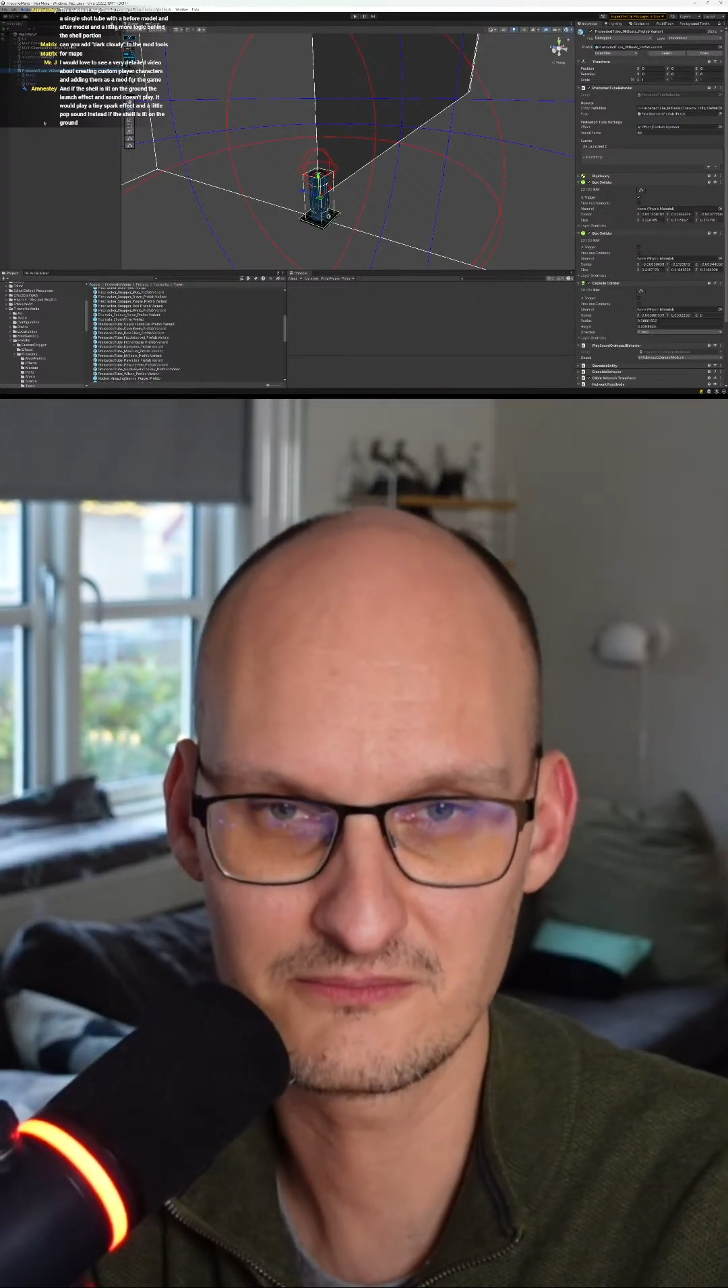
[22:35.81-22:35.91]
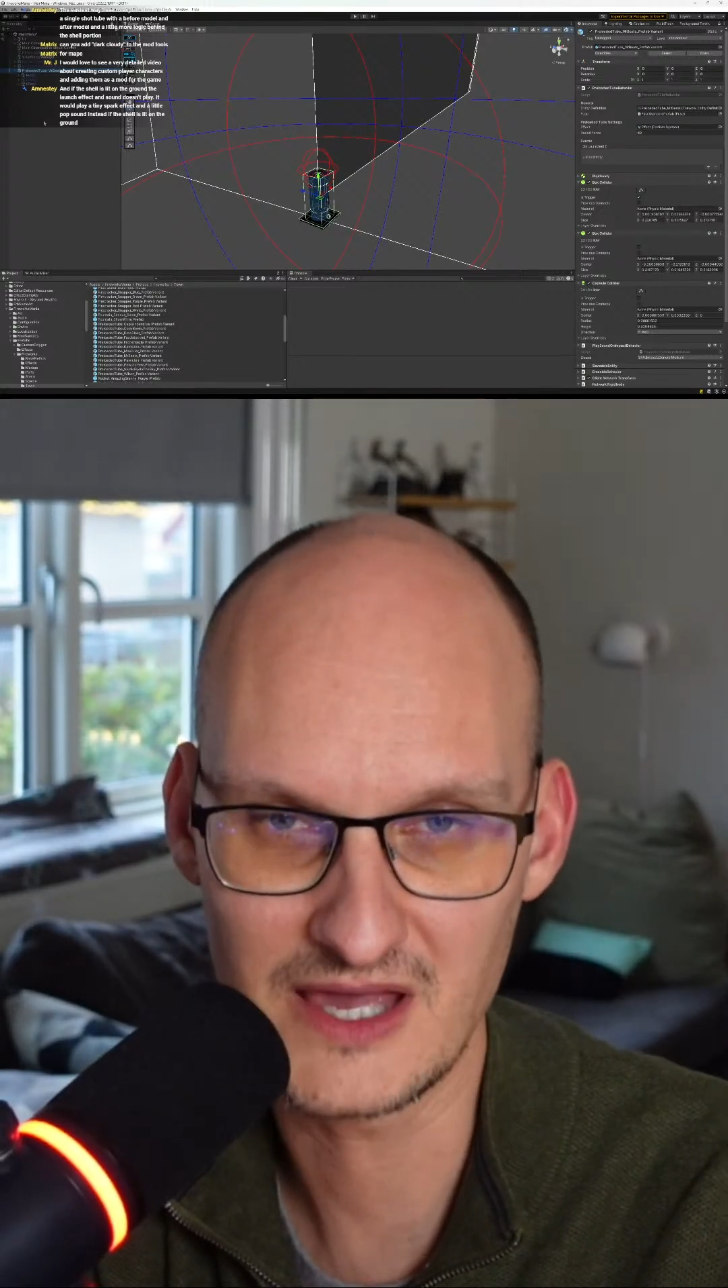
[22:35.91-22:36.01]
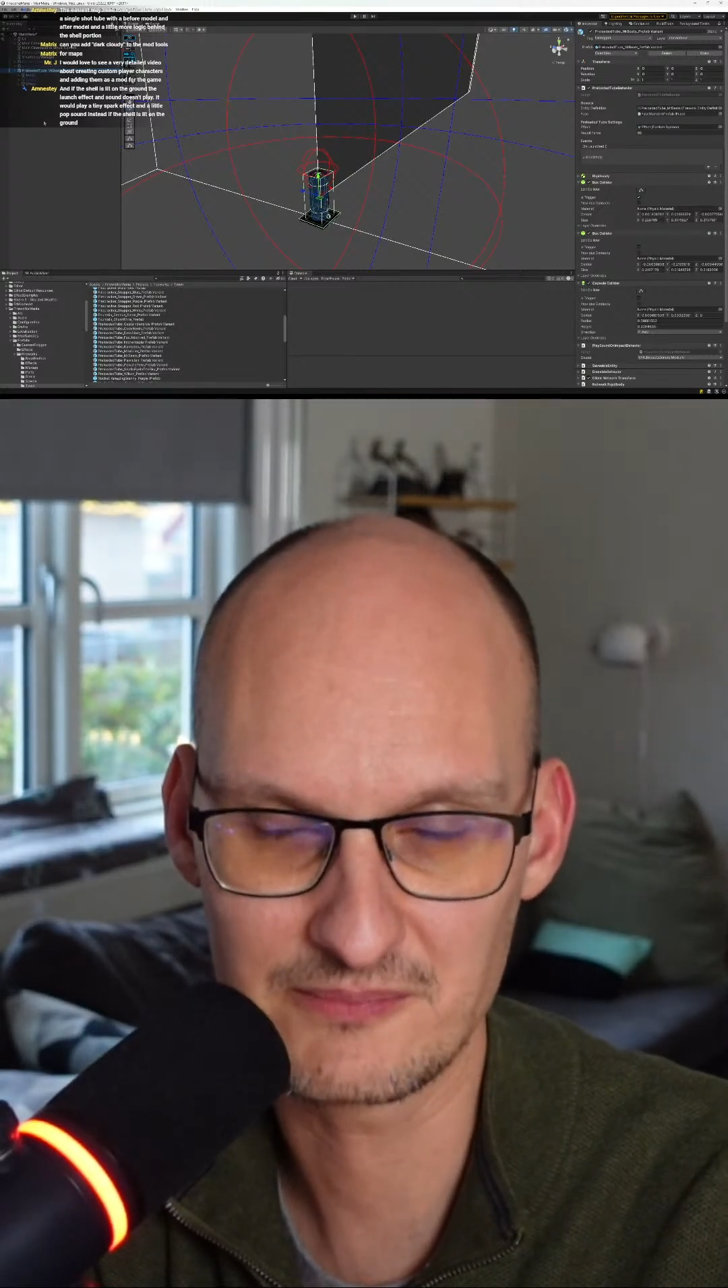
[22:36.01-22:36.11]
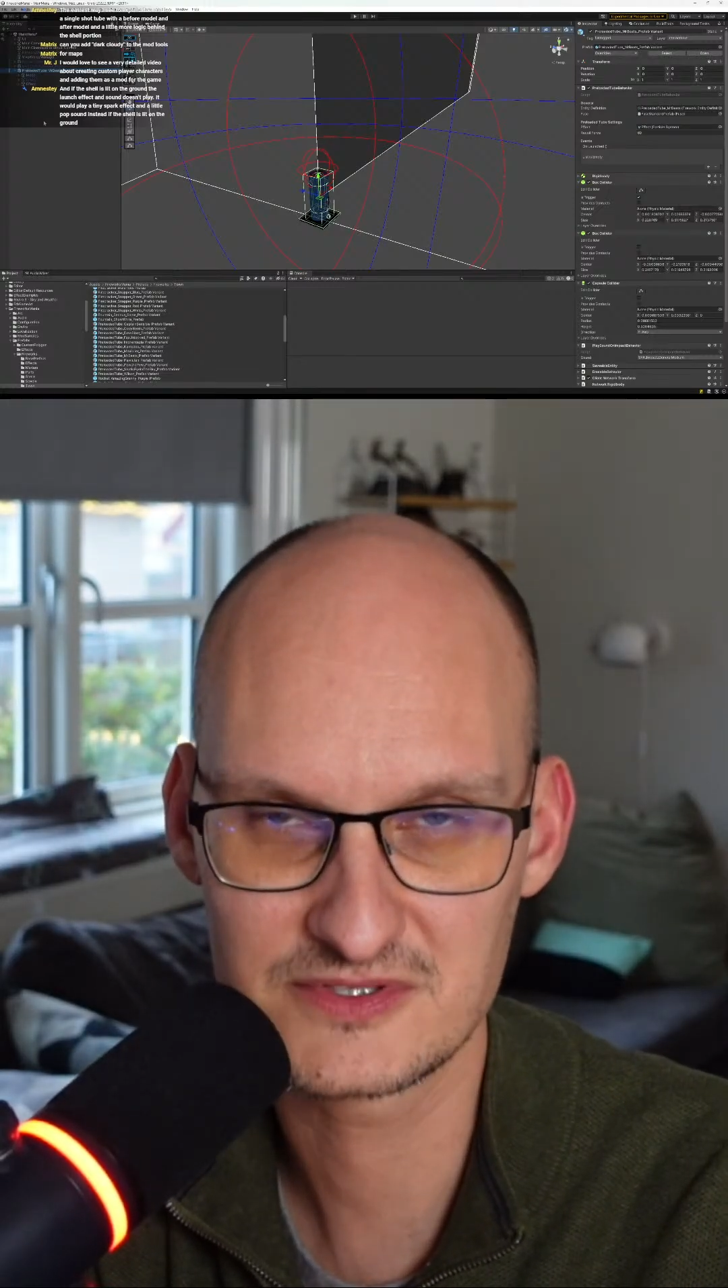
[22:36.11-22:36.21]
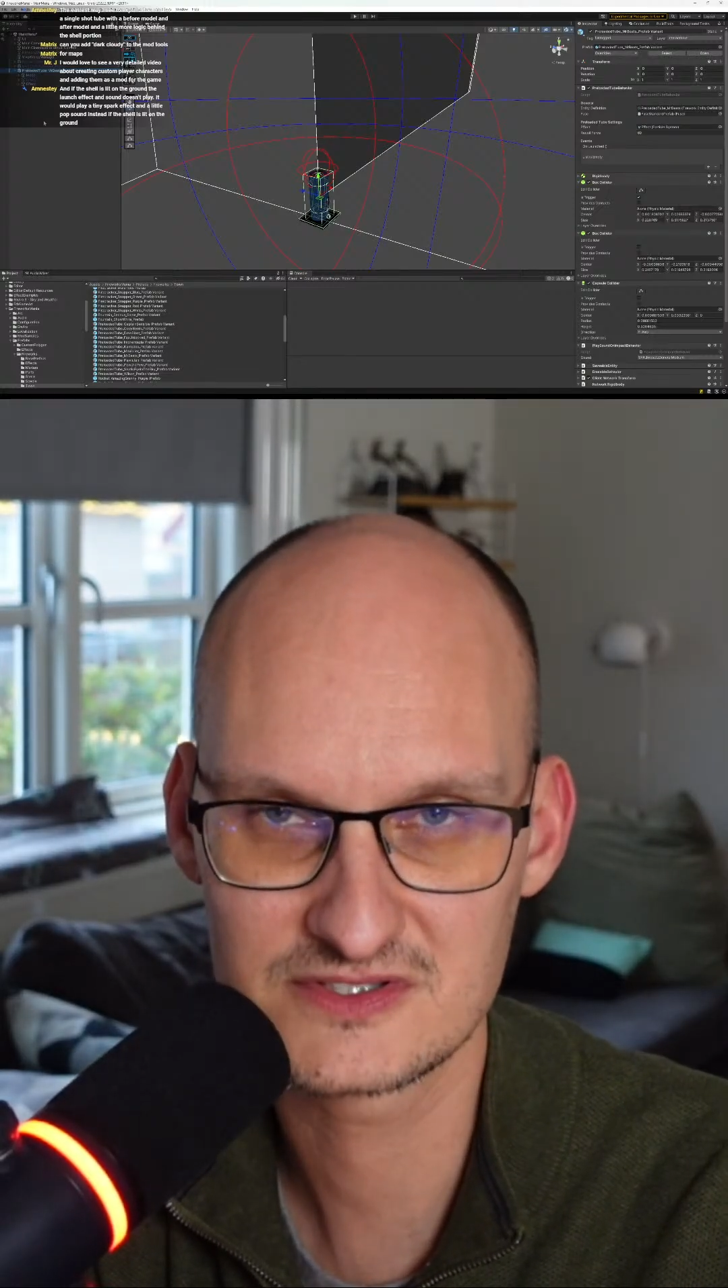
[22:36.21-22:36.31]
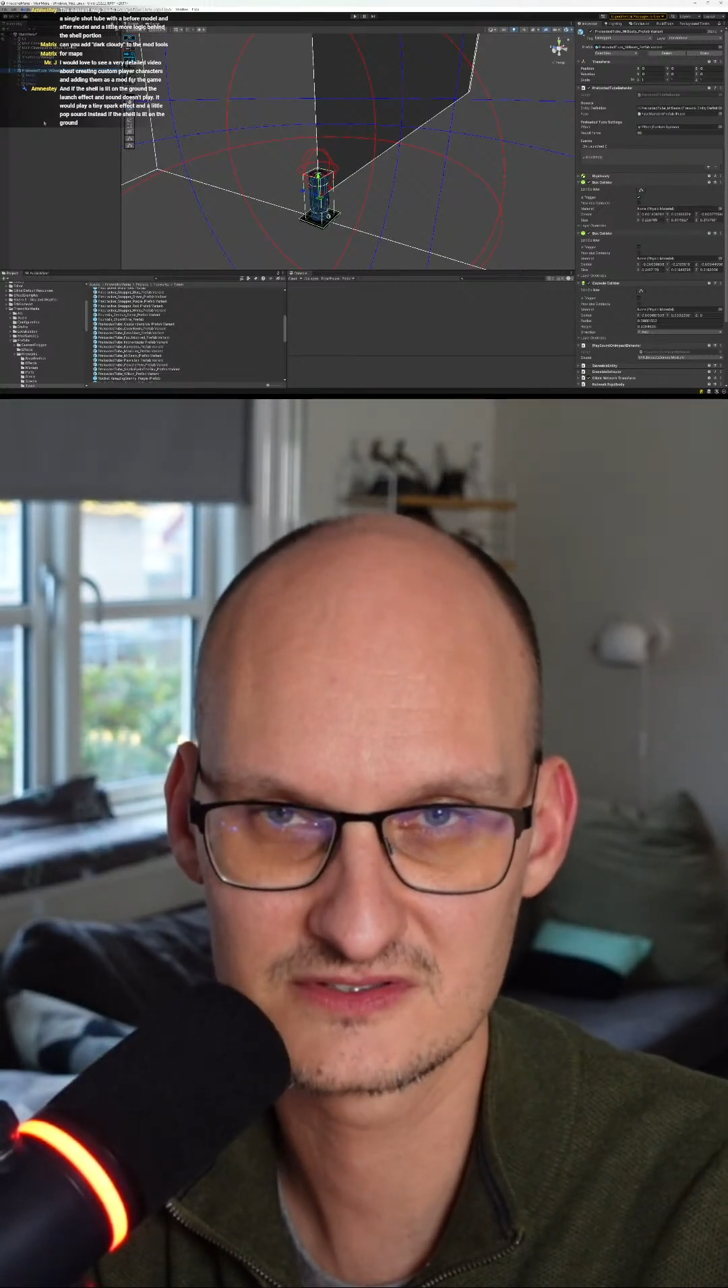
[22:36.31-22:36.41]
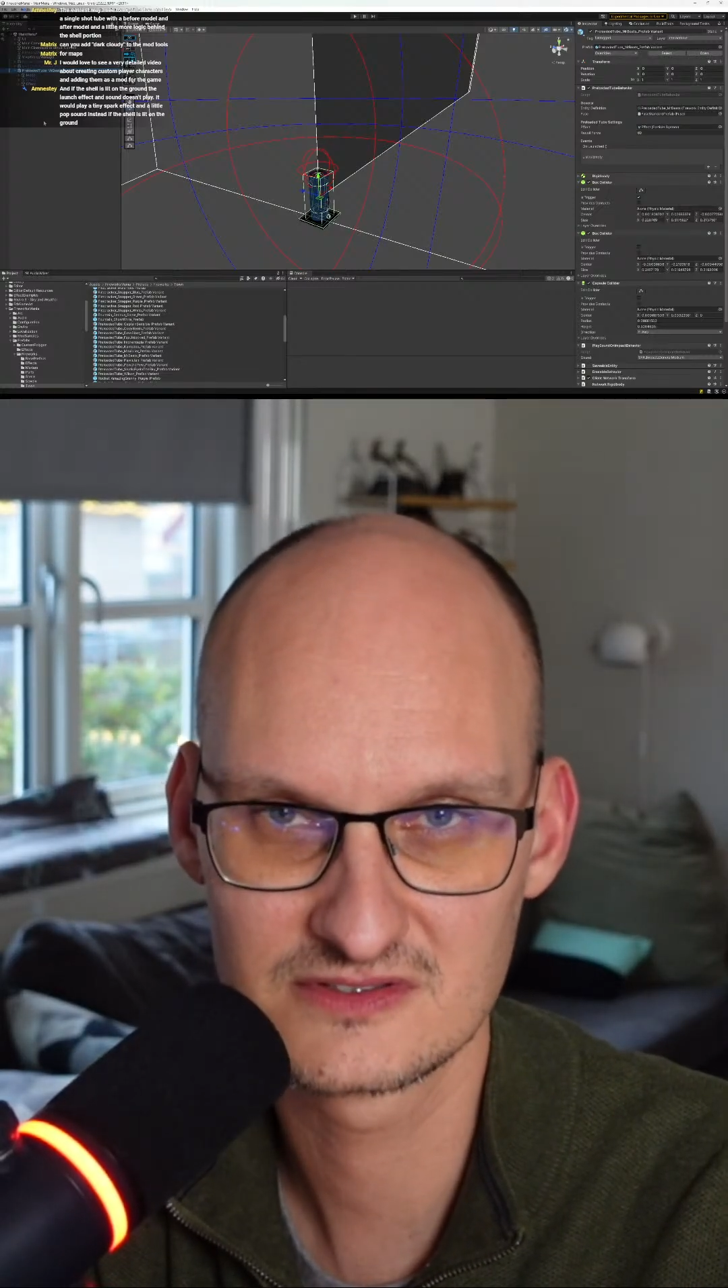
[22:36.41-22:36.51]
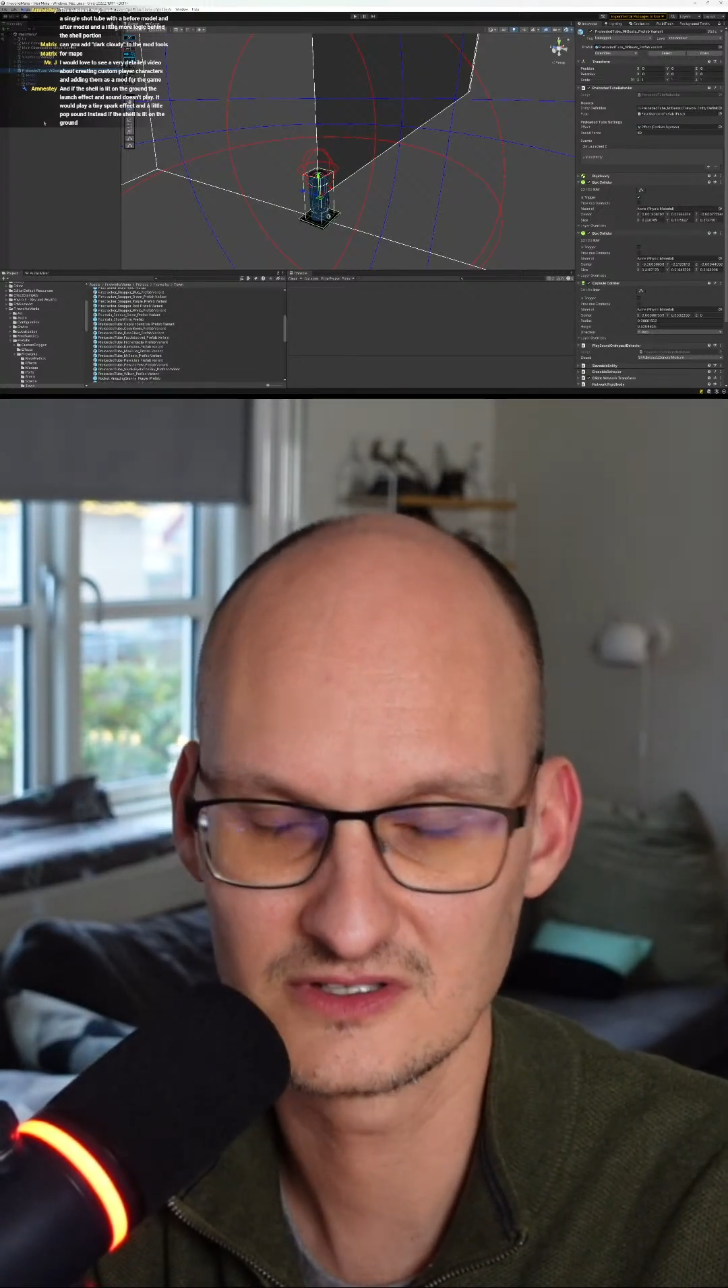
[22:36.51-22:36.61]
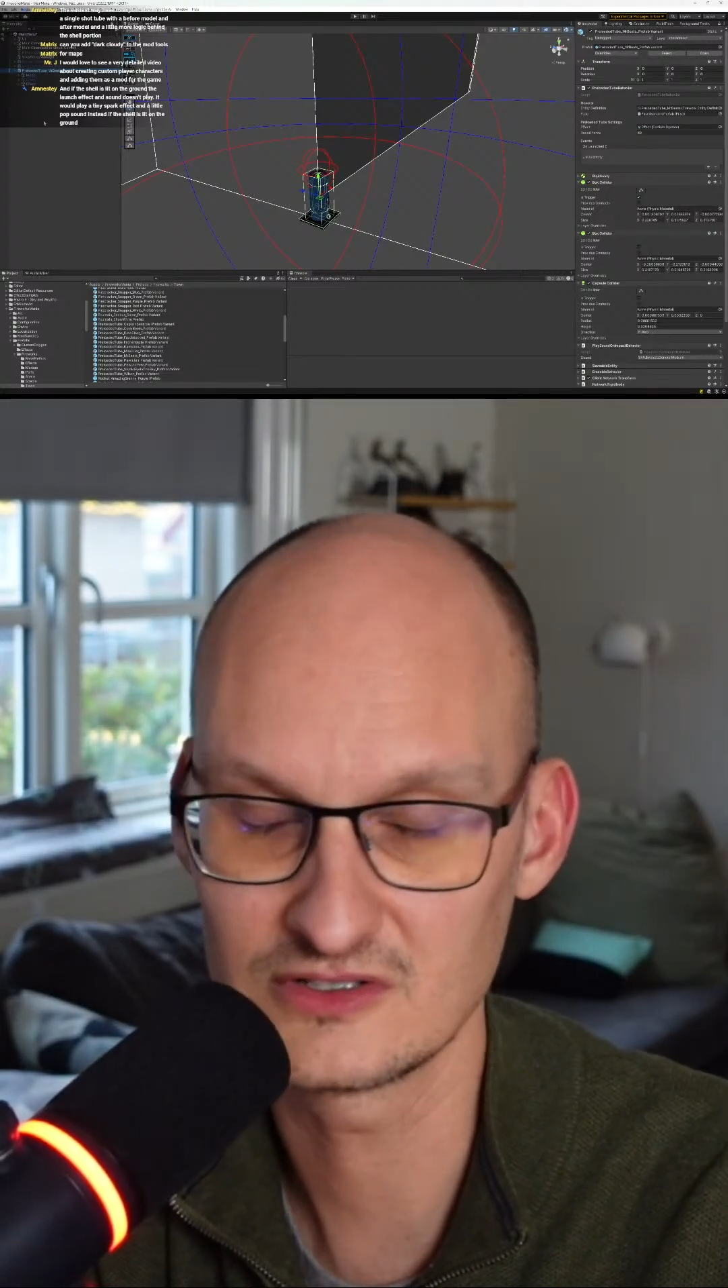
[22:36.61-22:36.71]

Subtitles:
maps,